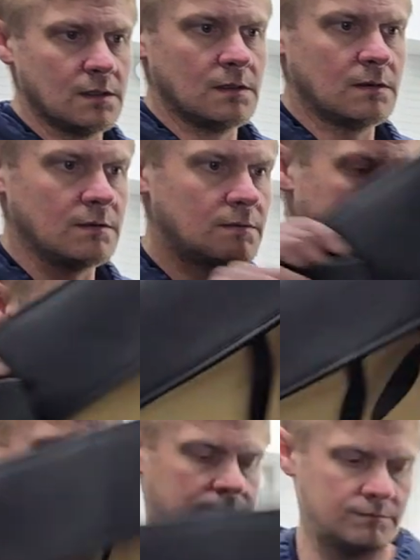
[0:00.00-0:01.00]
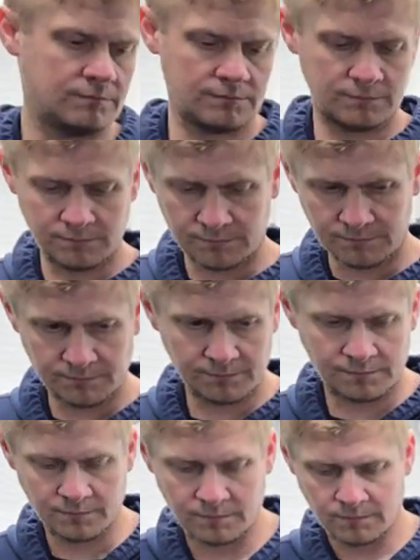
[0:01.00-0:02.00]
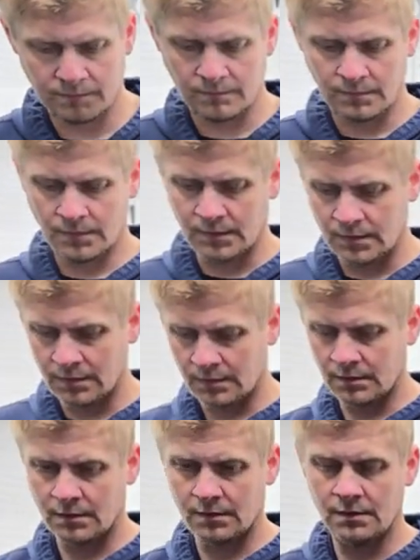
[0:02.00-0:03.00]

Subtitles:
(silence)